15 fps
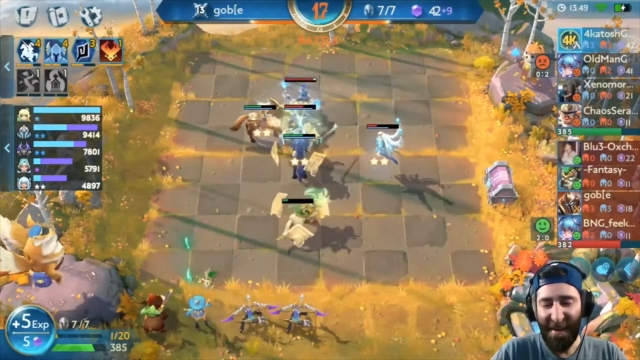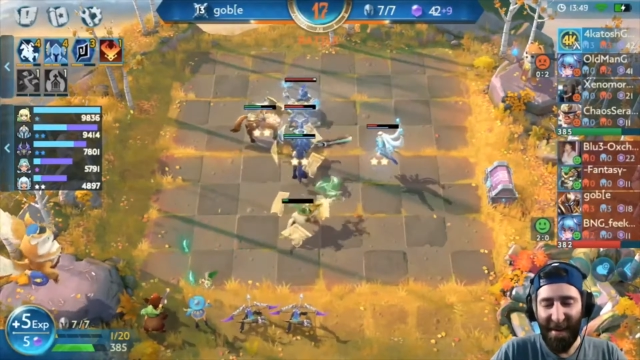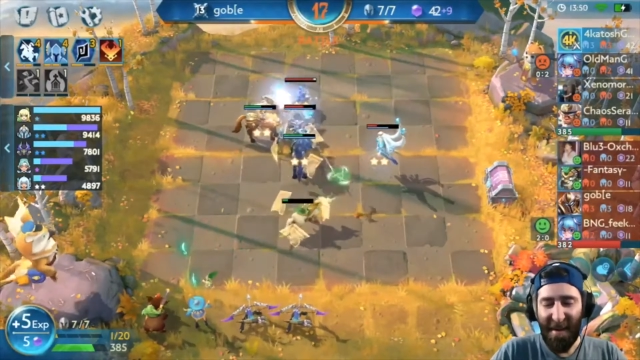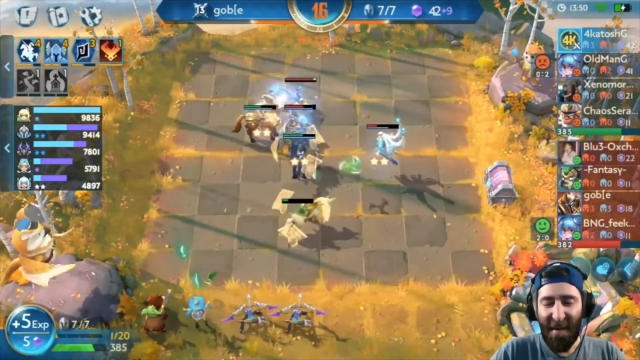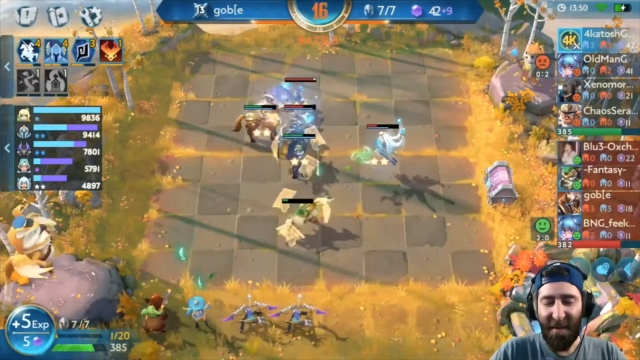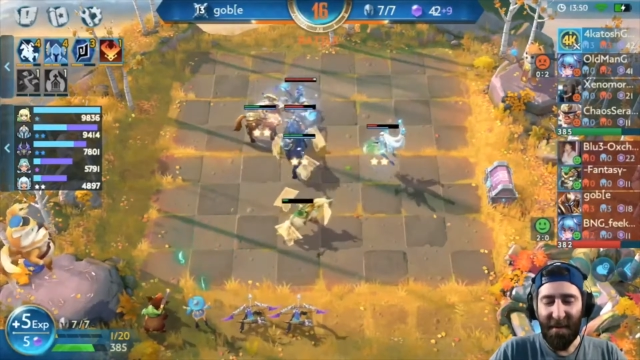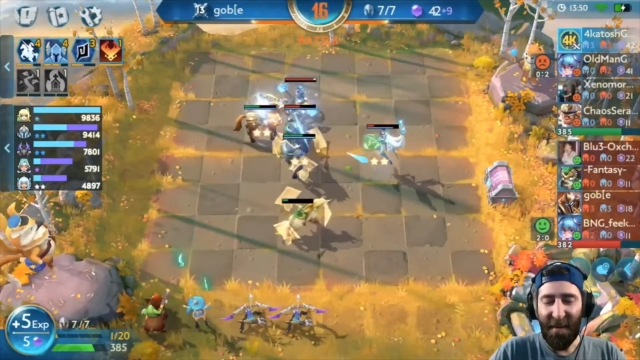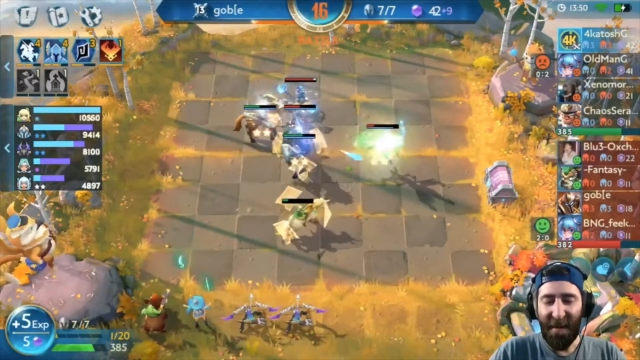
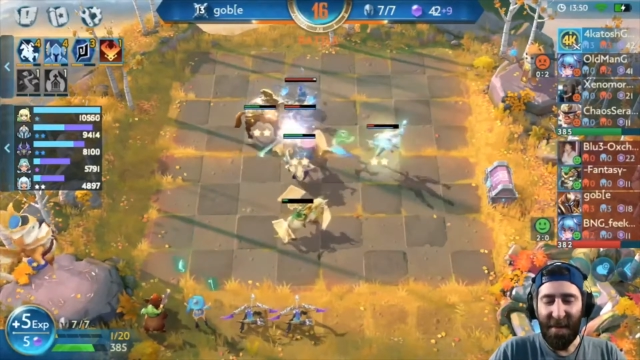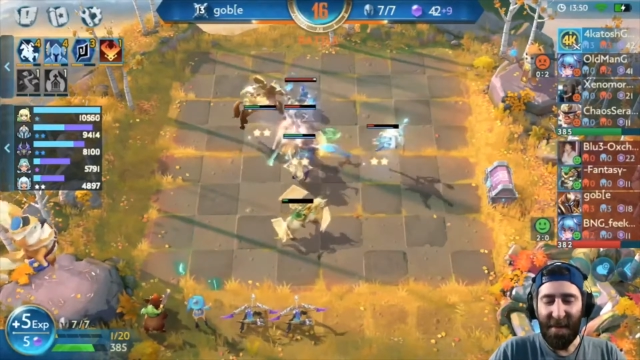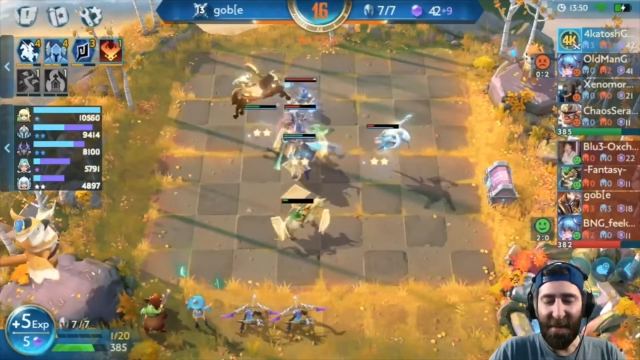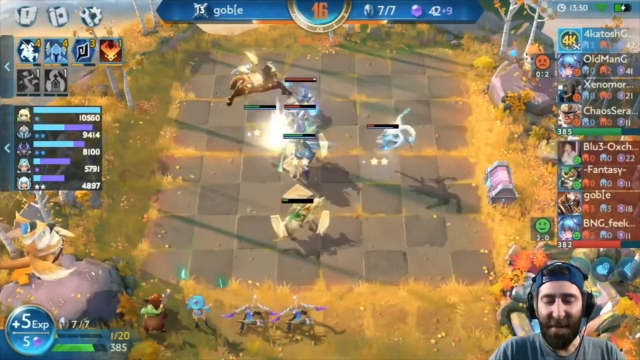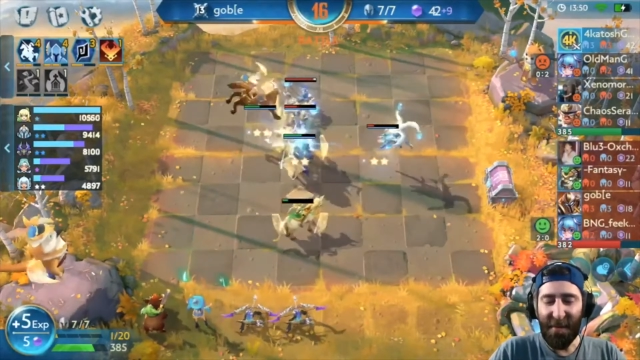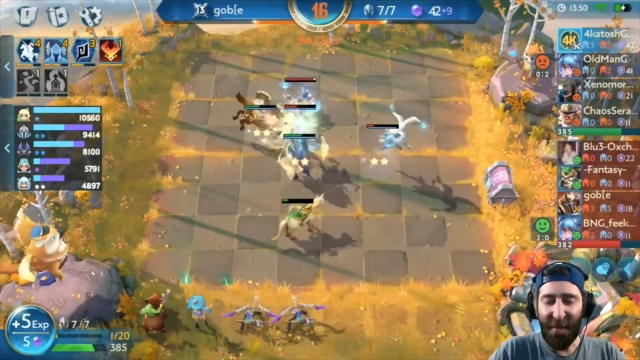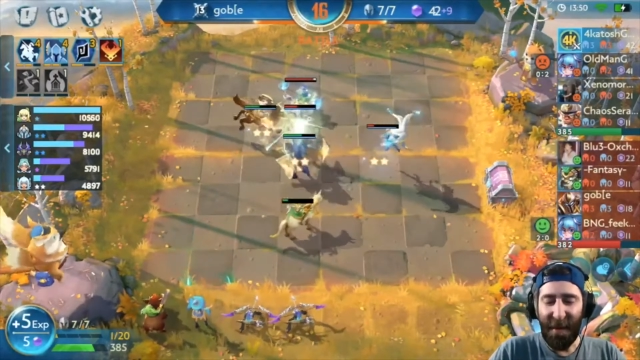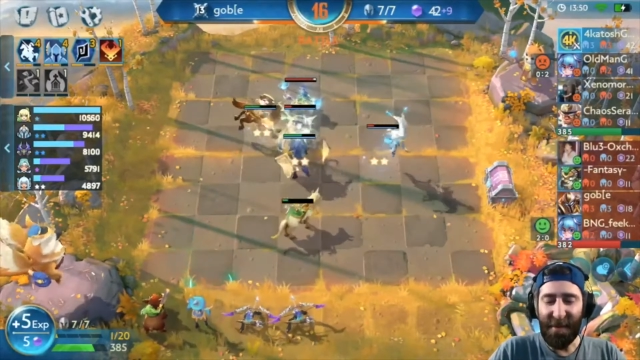when when
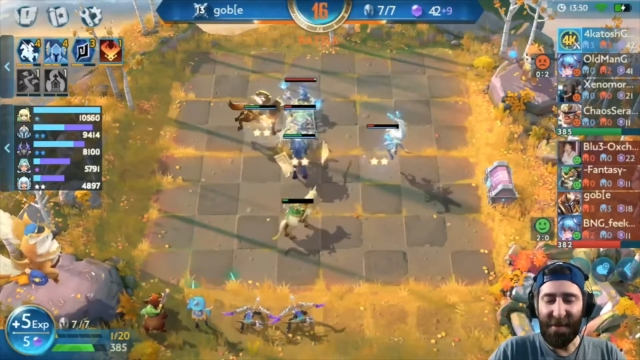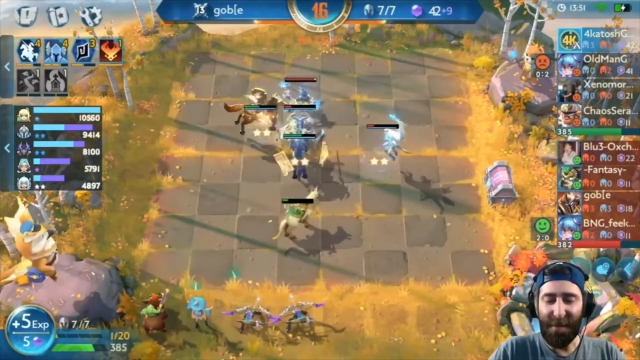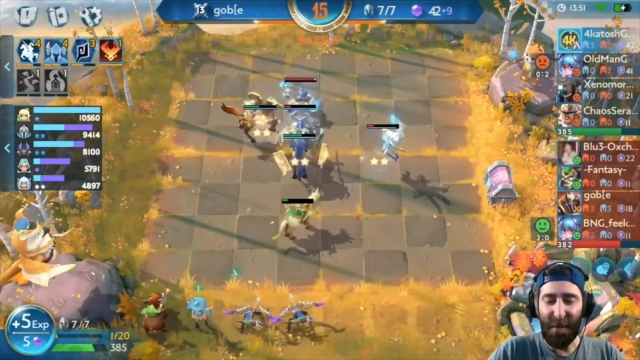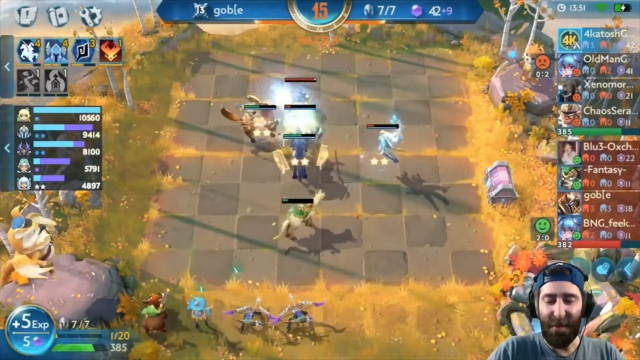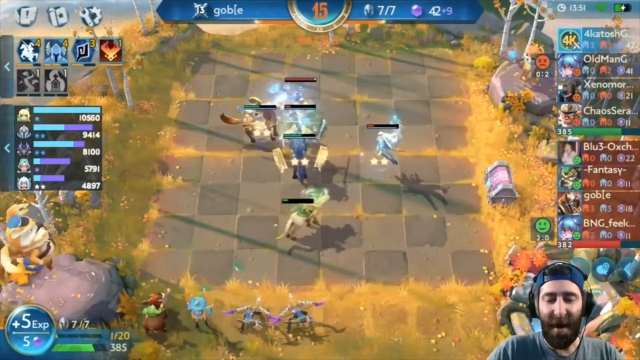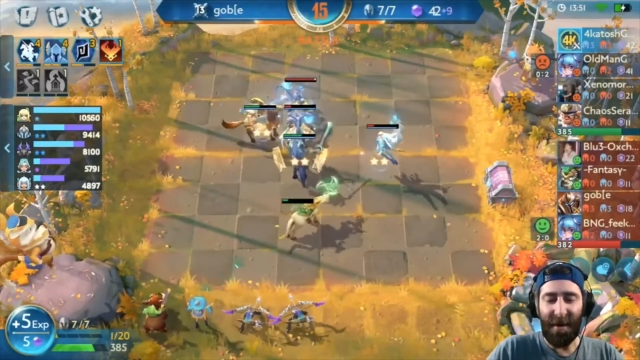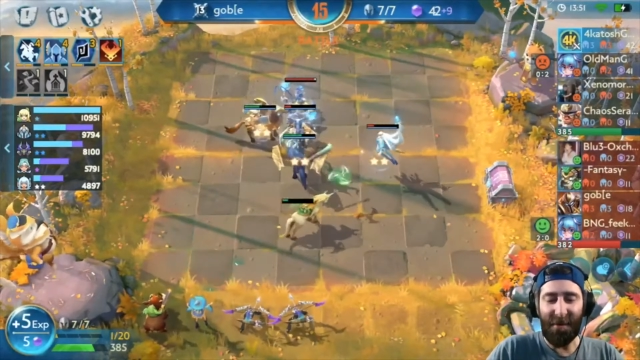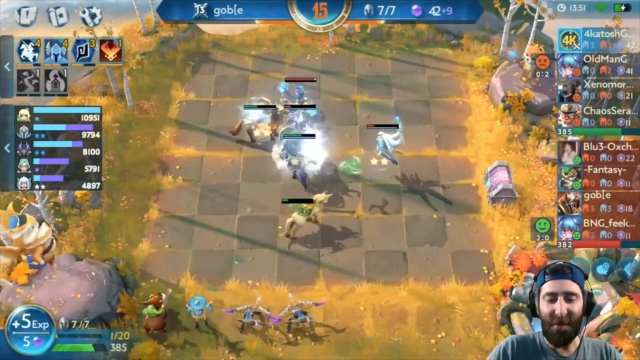Spirit Pass
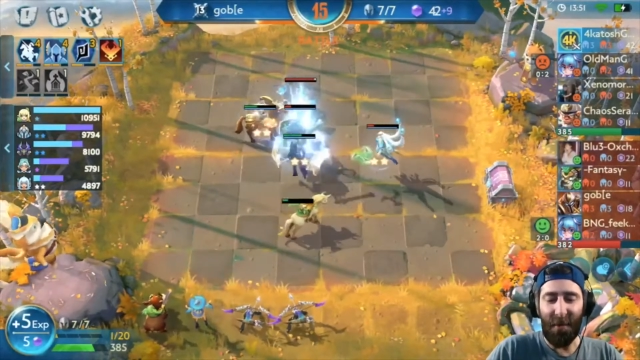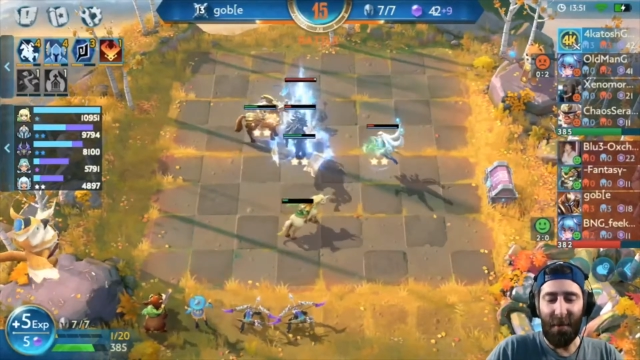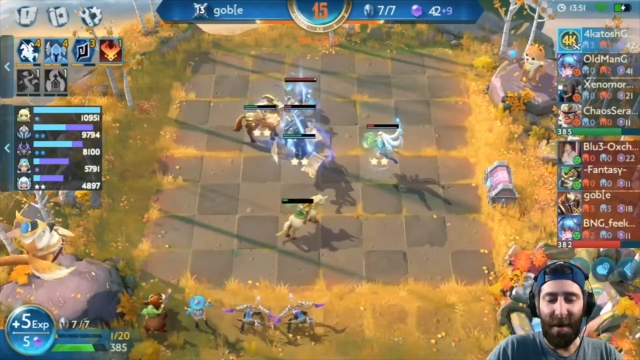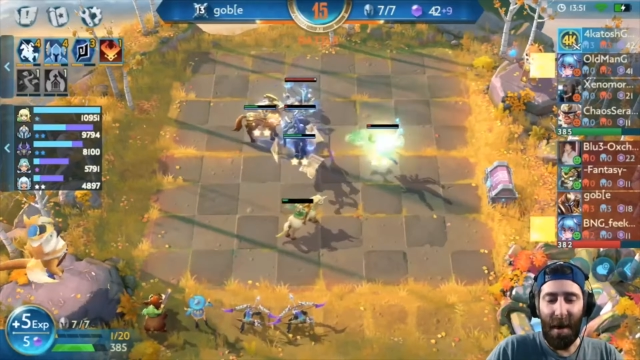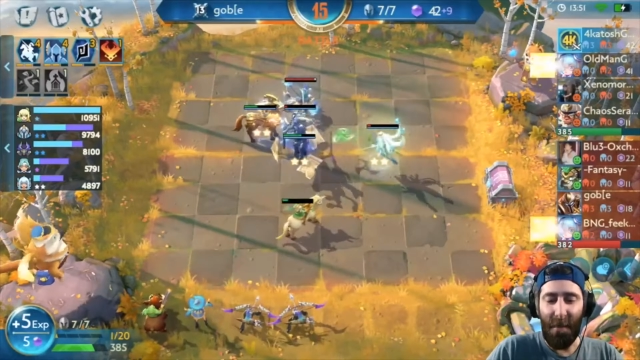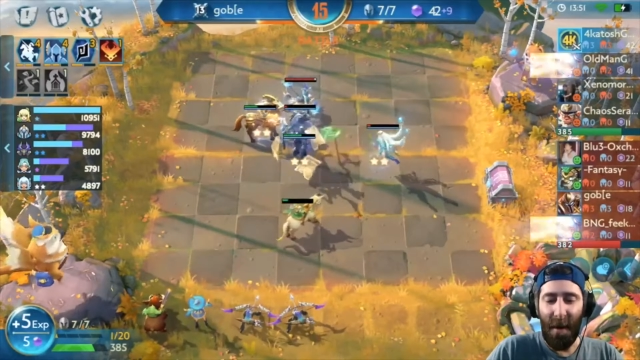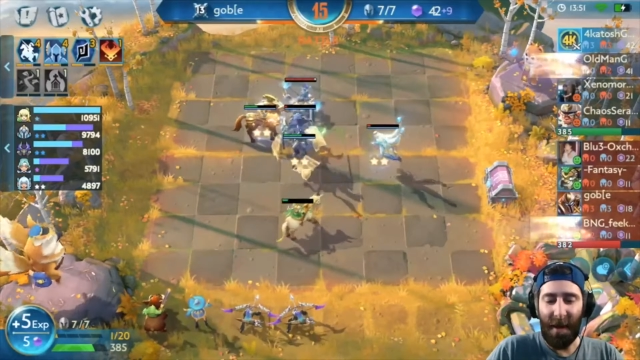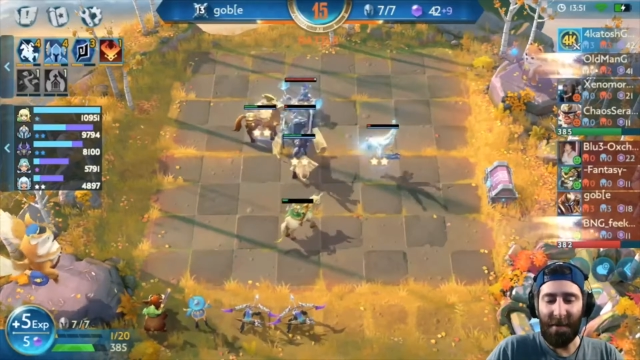dropped, when that
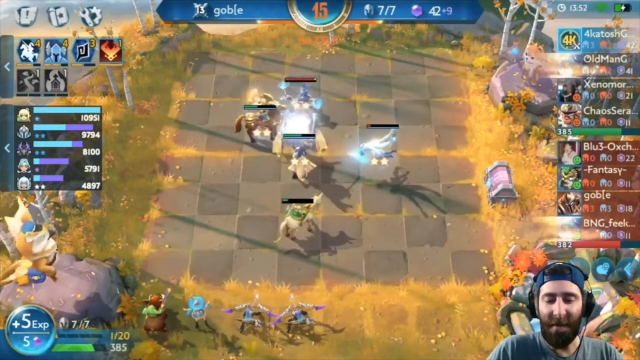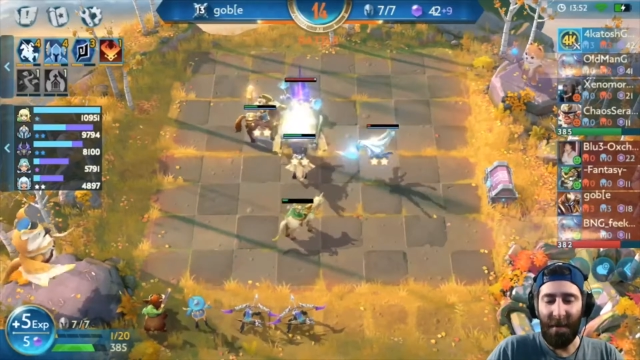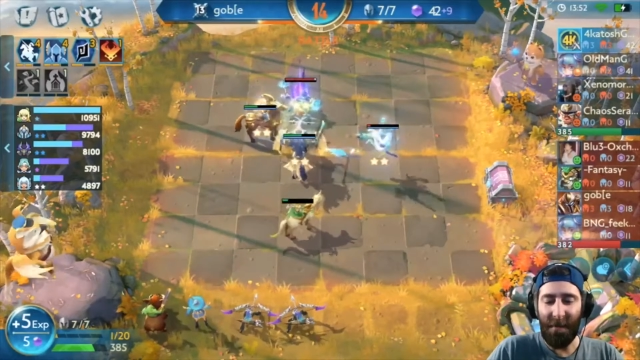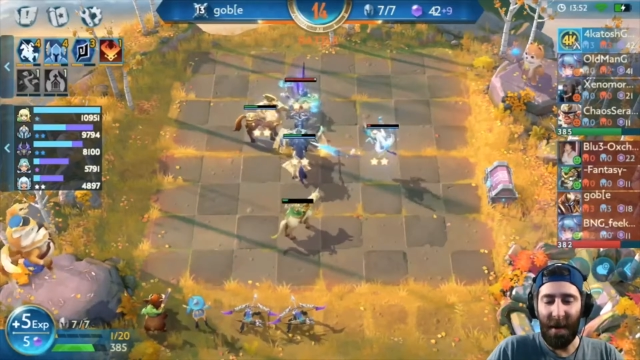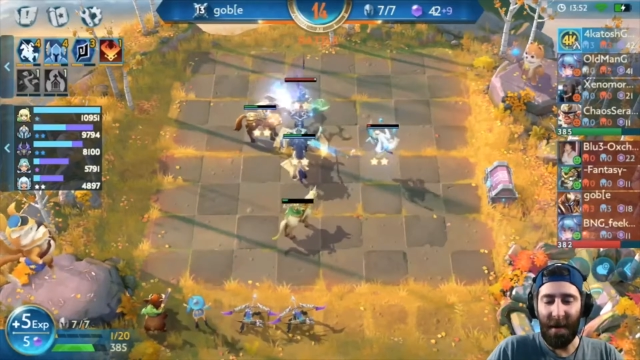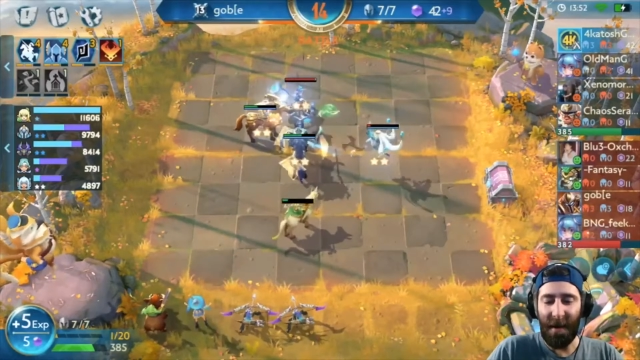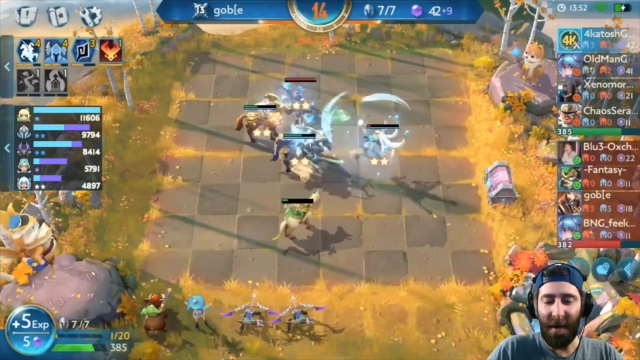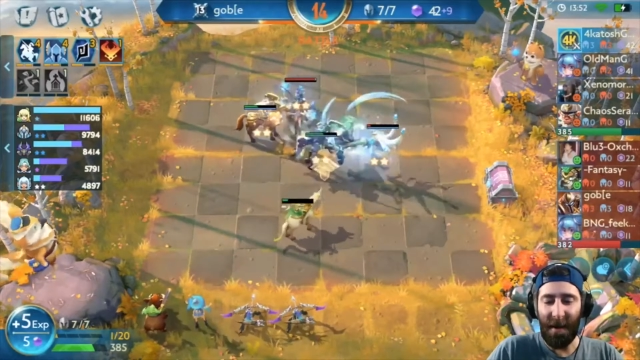massive update
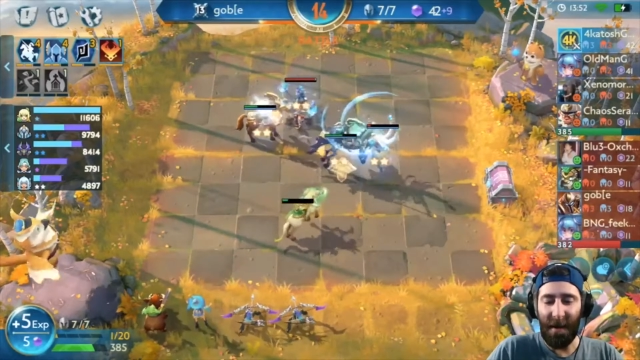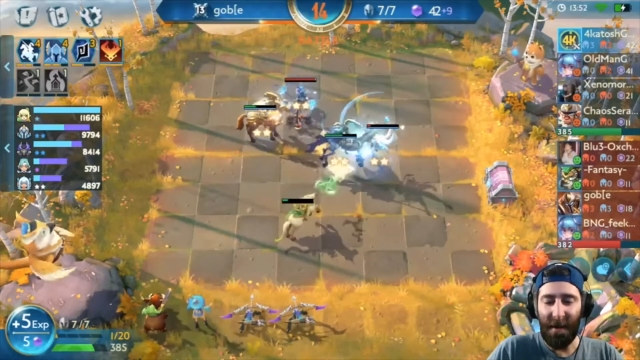hit,